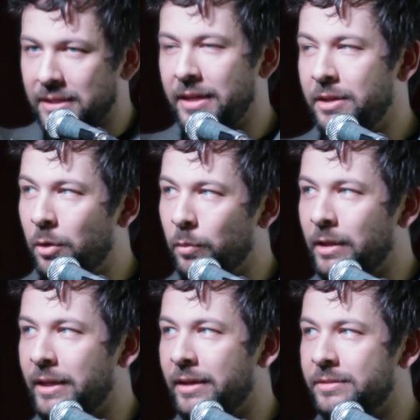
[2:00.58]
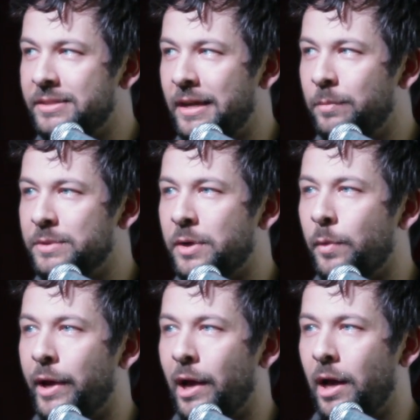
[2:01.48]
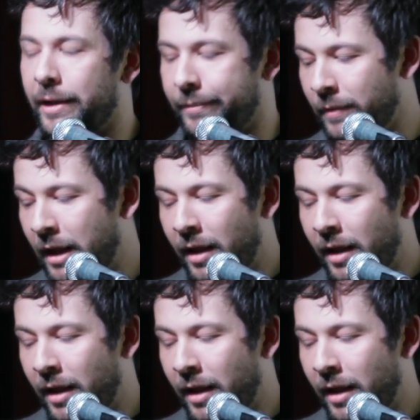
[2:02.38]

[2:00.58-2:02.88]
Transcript: that you don't really understand what's going on.